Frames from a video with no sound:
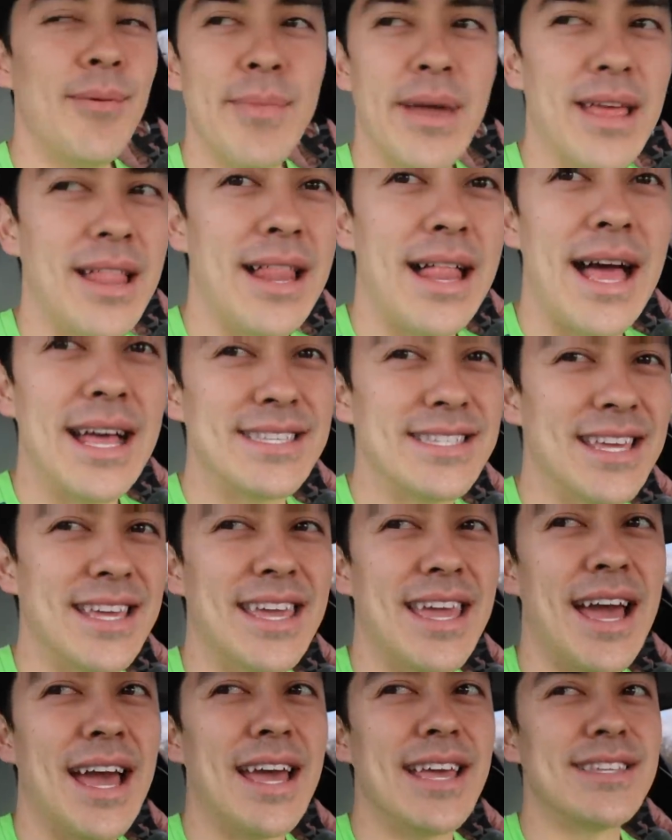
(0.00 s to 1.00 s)
I'm a
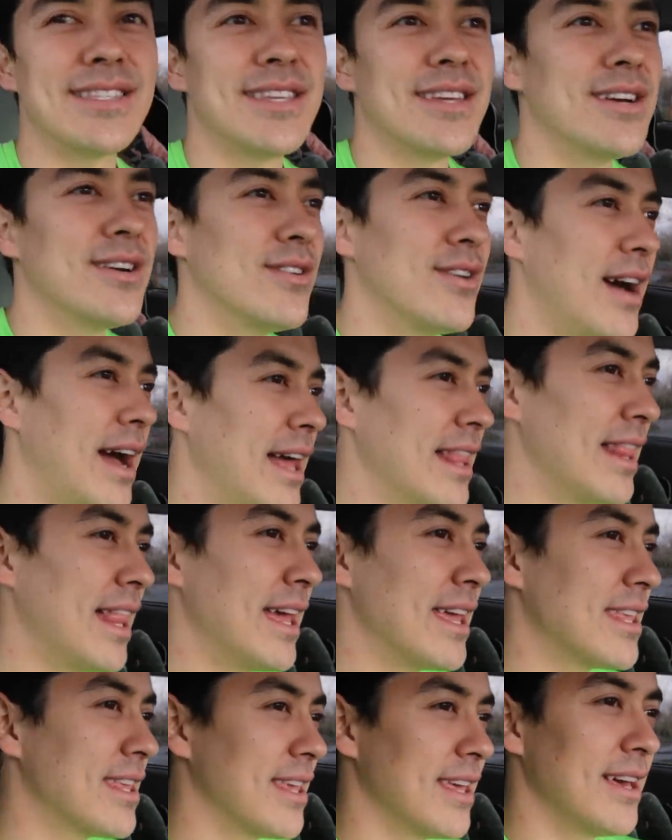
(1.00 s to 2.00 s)
classic guy, so I
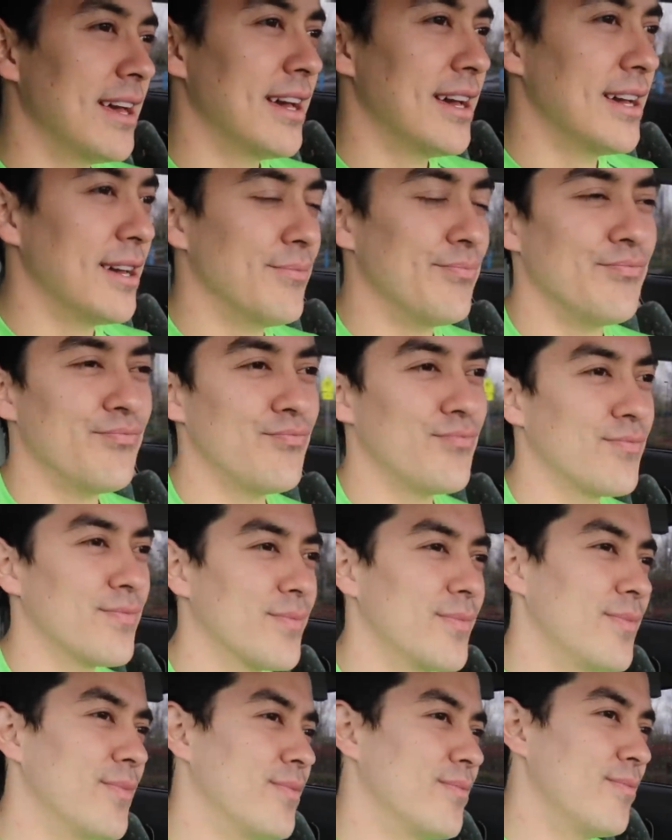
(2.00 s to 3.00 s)
like
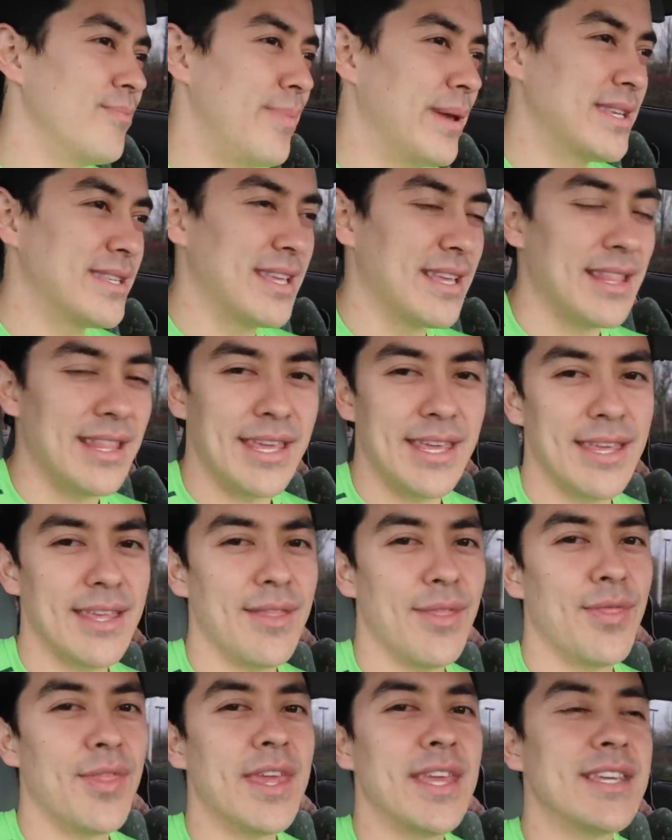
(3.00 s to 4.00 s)
basically
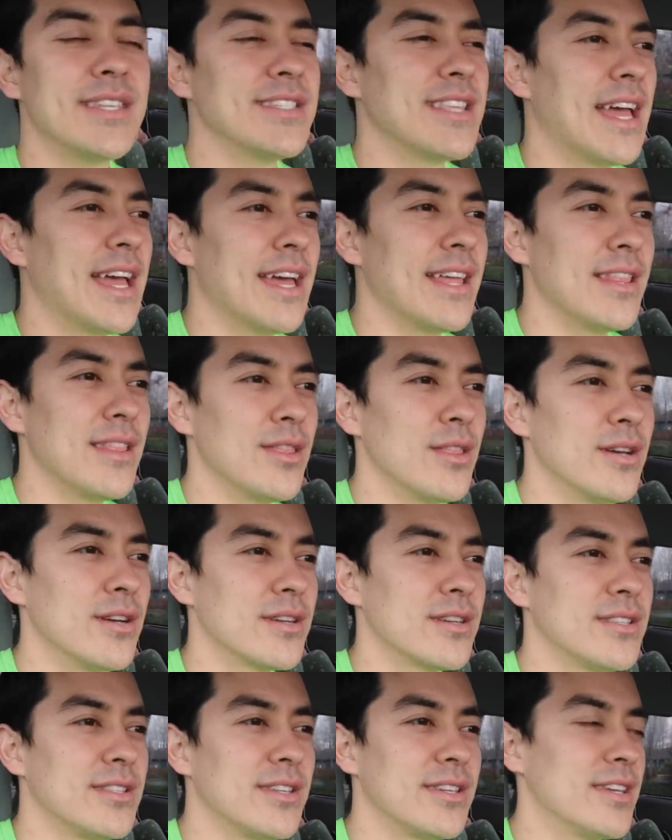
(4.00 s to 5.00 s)
things that
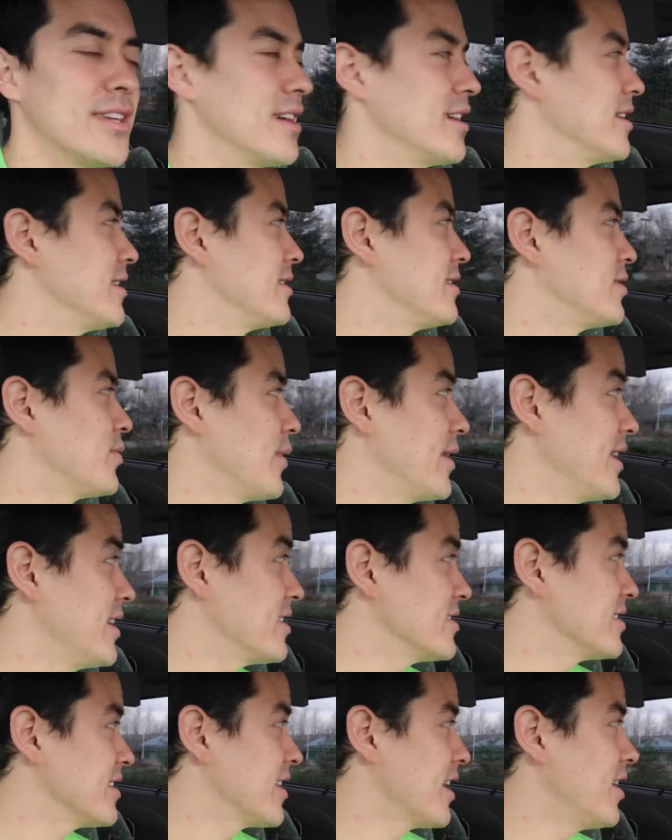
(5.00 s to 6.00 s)
looked good 20
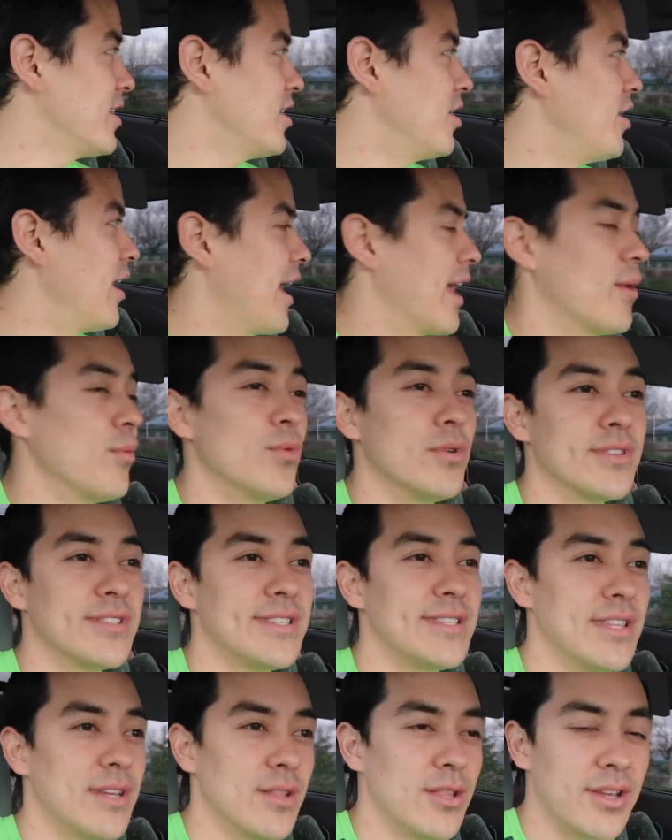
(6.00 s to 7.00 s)
years ago and will
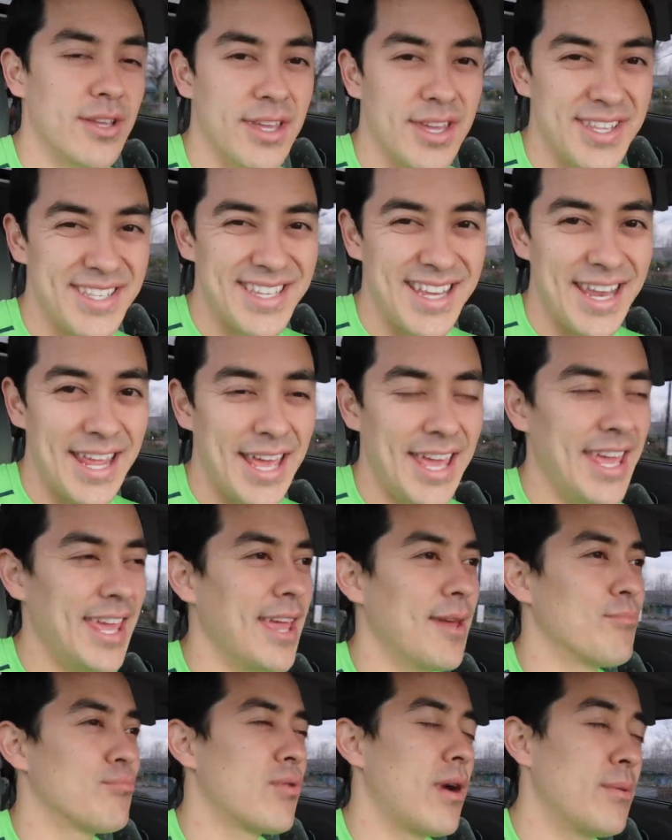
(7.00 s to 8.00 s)
still look good today
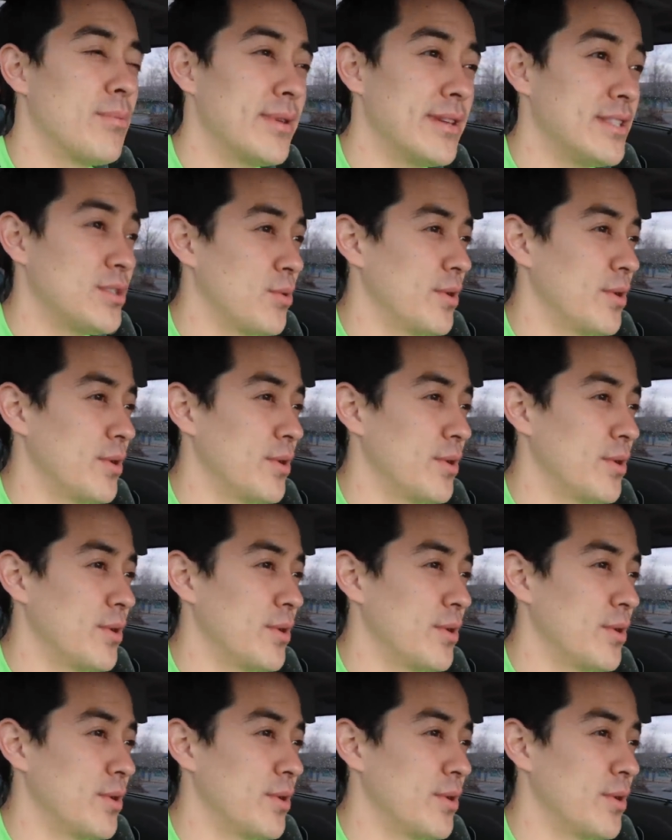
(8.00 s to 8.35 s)
and probably.